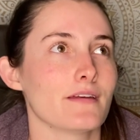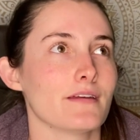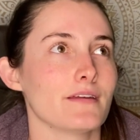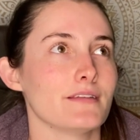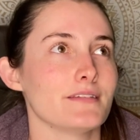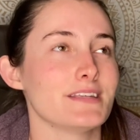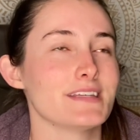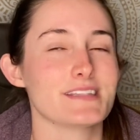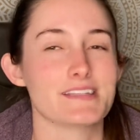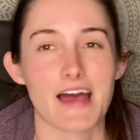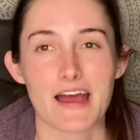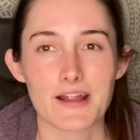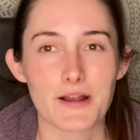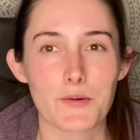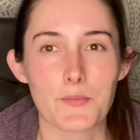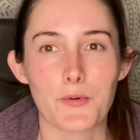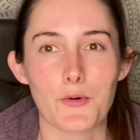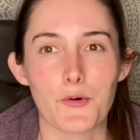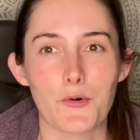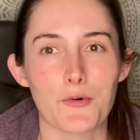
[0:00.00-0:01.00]

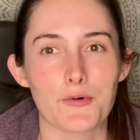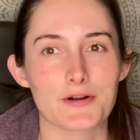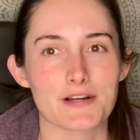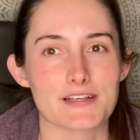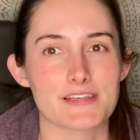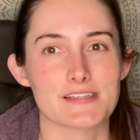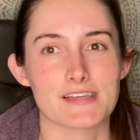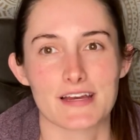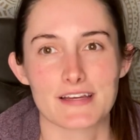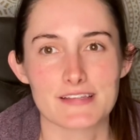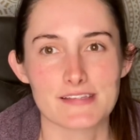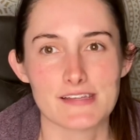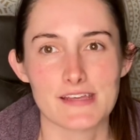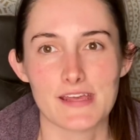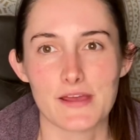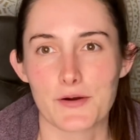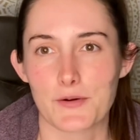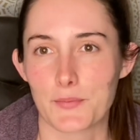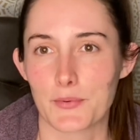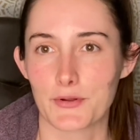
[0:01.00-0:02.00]
desirable or
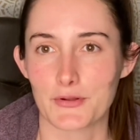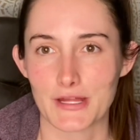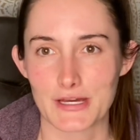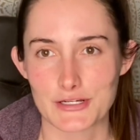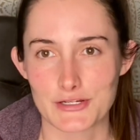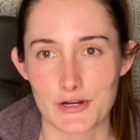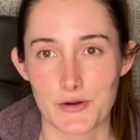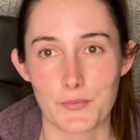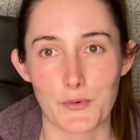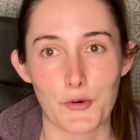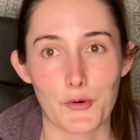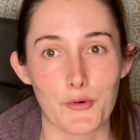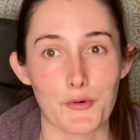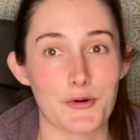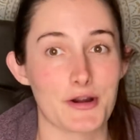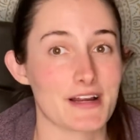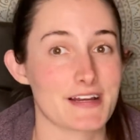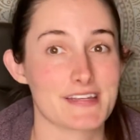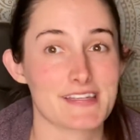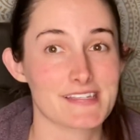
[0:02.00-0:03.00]
sexy or pleasurable
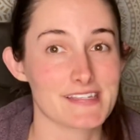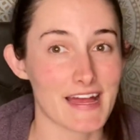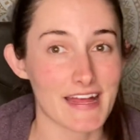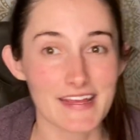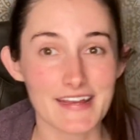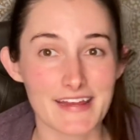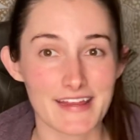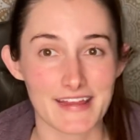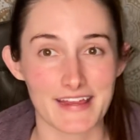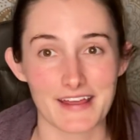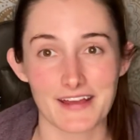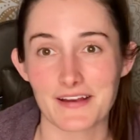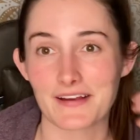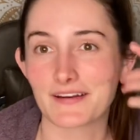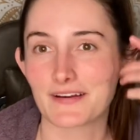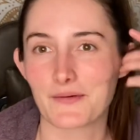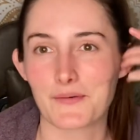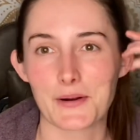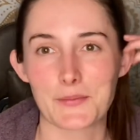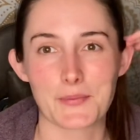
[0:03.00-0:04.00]
or exciting
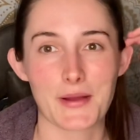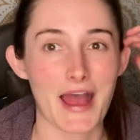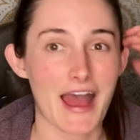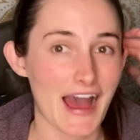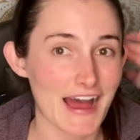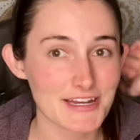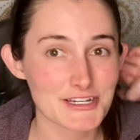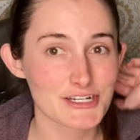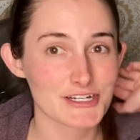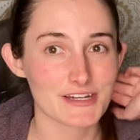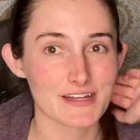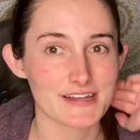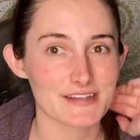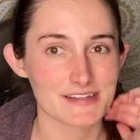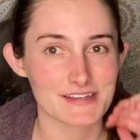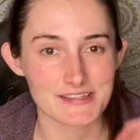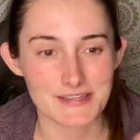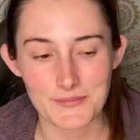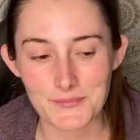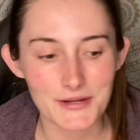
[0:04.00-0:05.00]
or passionate to
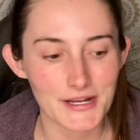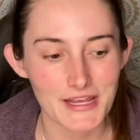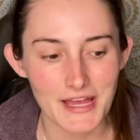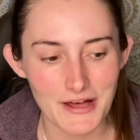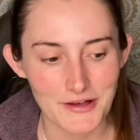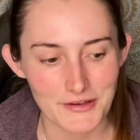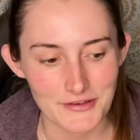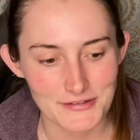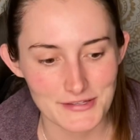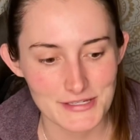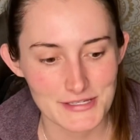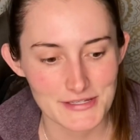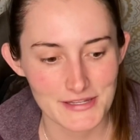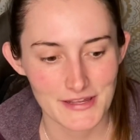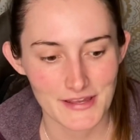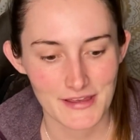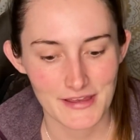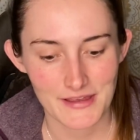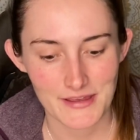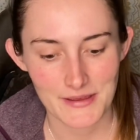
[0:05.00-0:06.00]
somebody else,
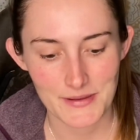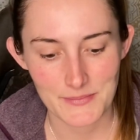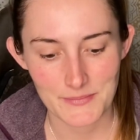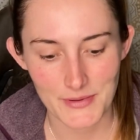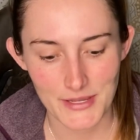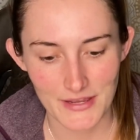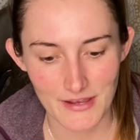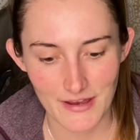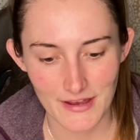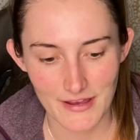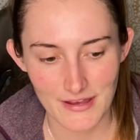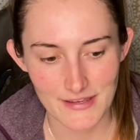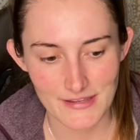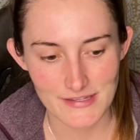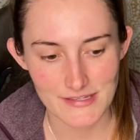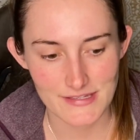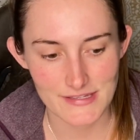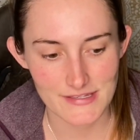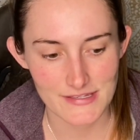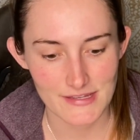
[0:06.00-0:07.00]

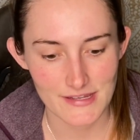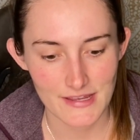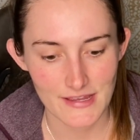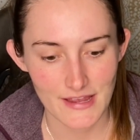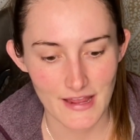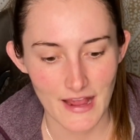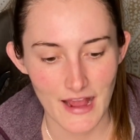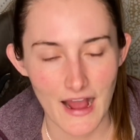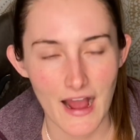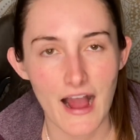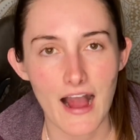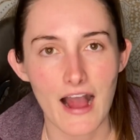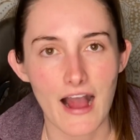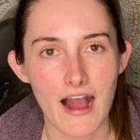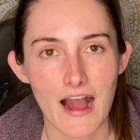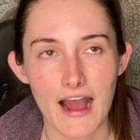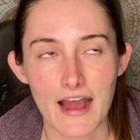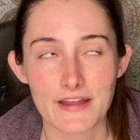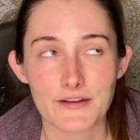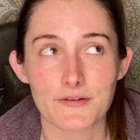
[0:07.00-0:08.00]
because
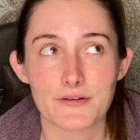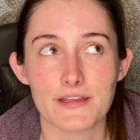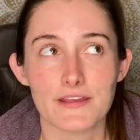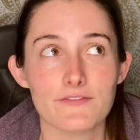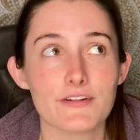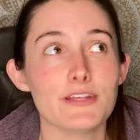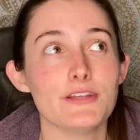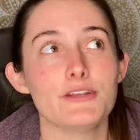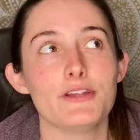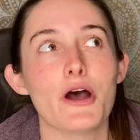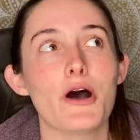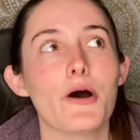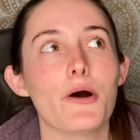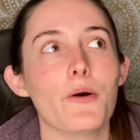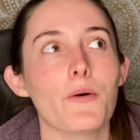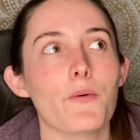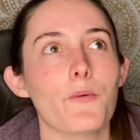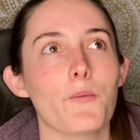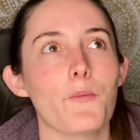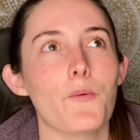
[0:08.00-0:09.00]
I don't even
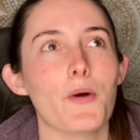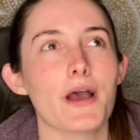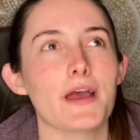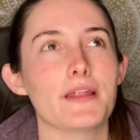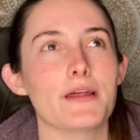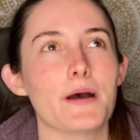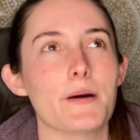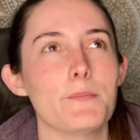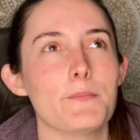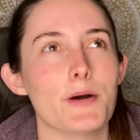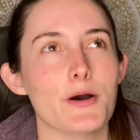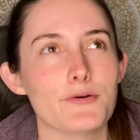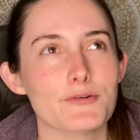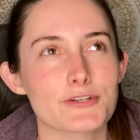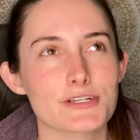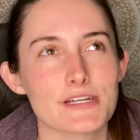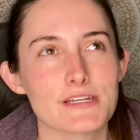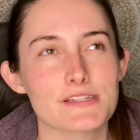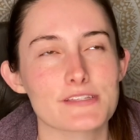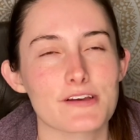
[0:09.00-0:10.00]
know what
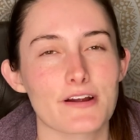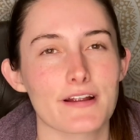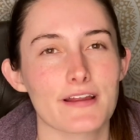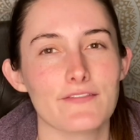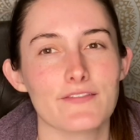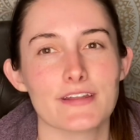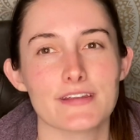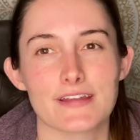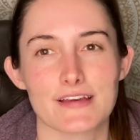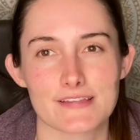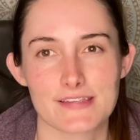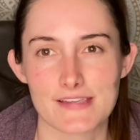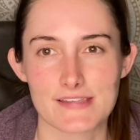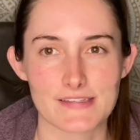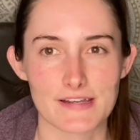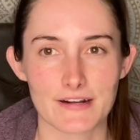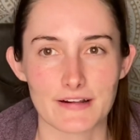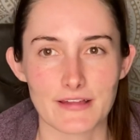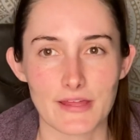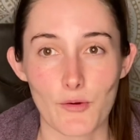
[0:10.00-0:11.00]
emotions are even
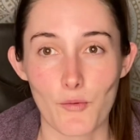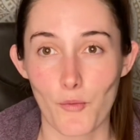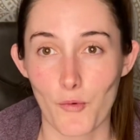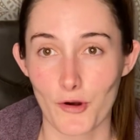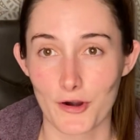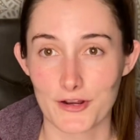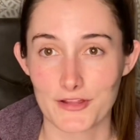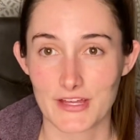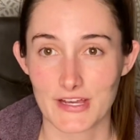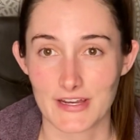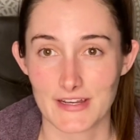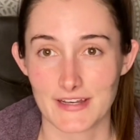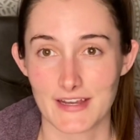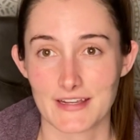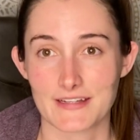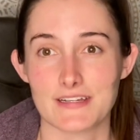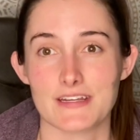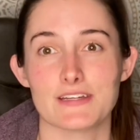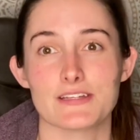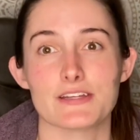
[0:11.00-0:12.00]
necessarily worth
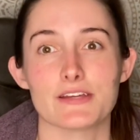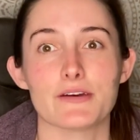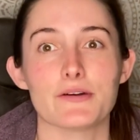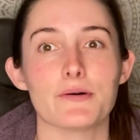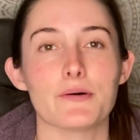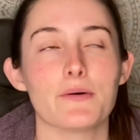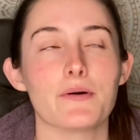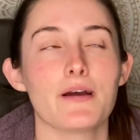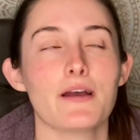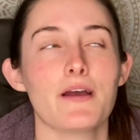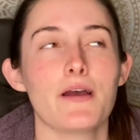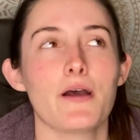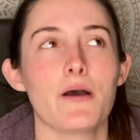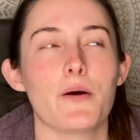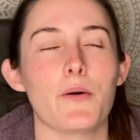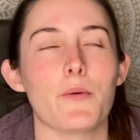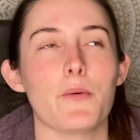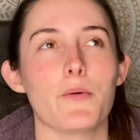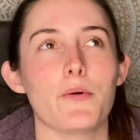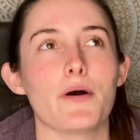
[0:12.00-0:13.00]
connecting to,
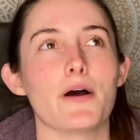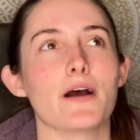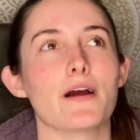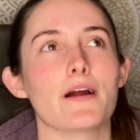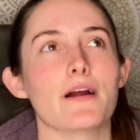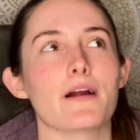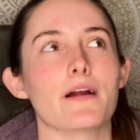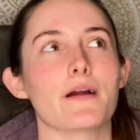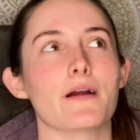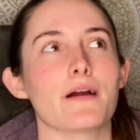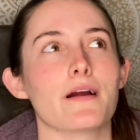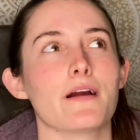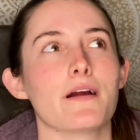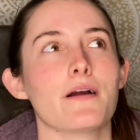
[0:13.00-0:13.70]
or